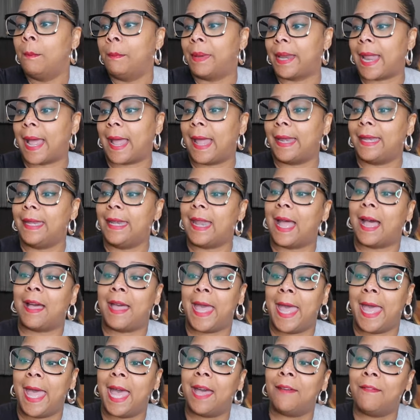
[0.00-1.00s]
But I, I
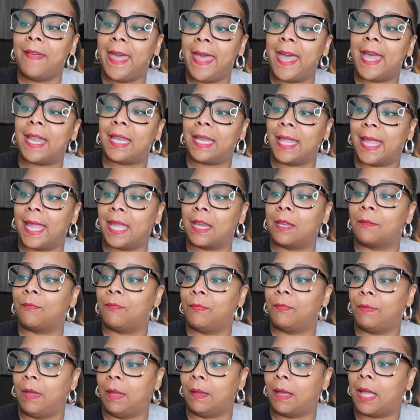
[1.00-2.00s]
have had lamb
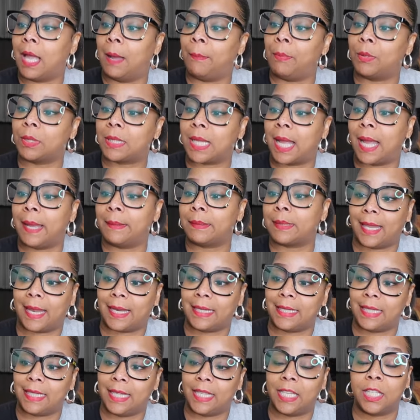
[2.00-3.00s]
a, a couple times that
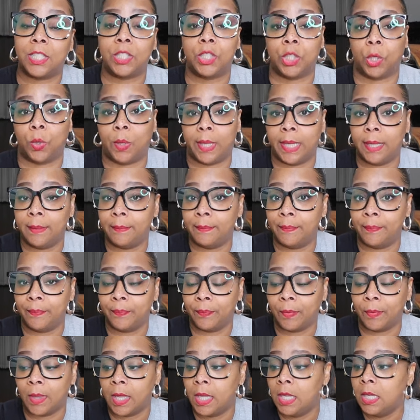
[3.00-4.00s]
I did enjoy.
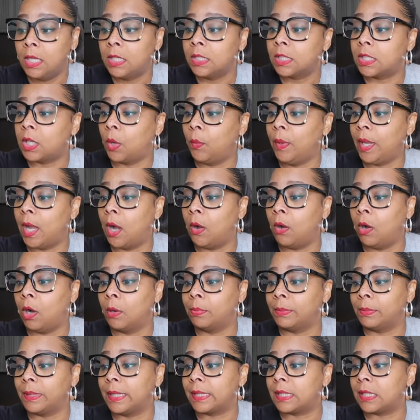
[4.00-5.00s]
So we're going to
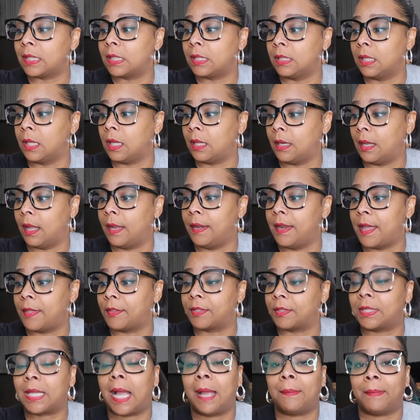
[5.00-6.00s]
hope this is a, uh,
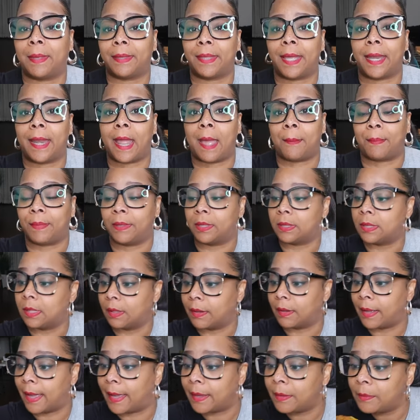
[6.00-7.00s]
another time that that happens,
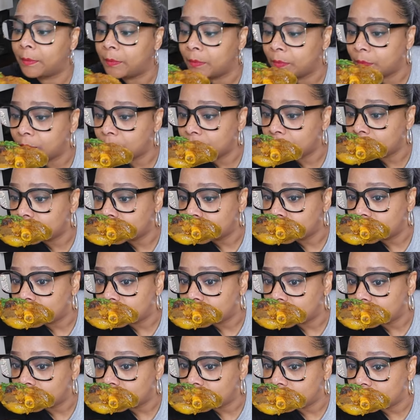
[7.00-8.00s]
okay?
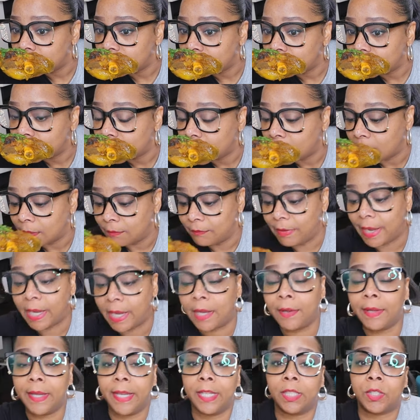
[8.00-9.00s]

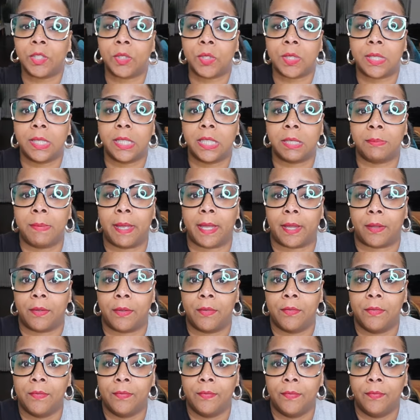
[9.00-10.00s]
Very interesting
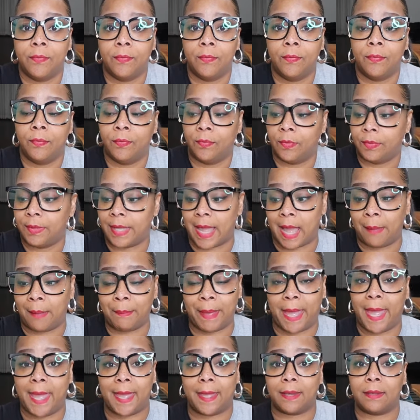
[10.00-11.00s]
smell. Not
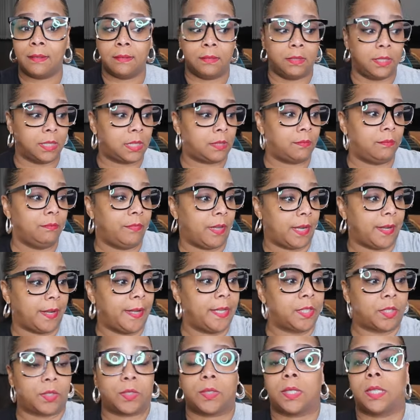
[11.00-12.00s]
bad, just
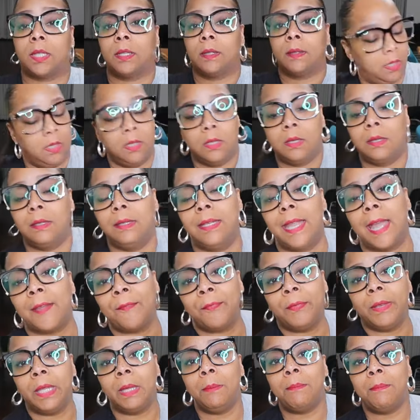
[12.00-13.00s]
very interesting.
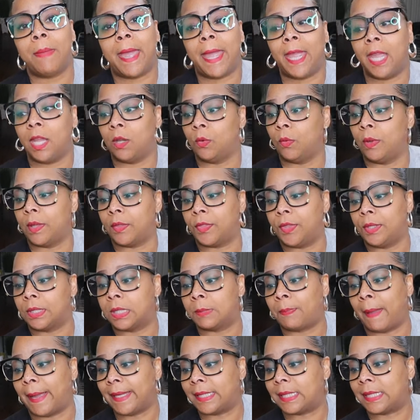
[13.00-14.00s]
Definitely made with
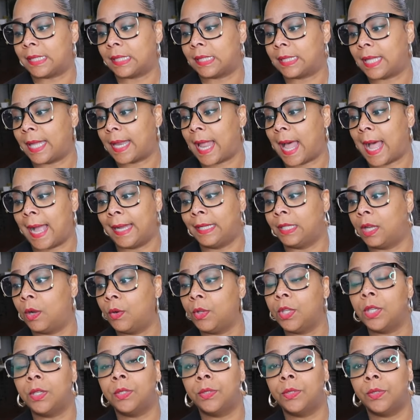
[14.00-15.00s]
spices that I
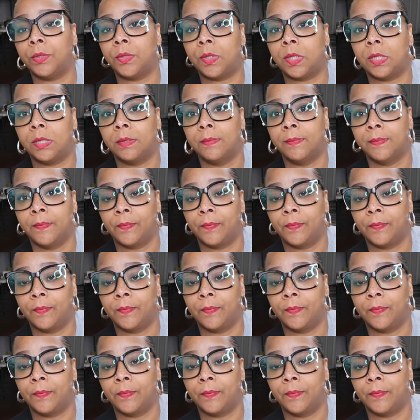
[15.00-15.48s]
don't use.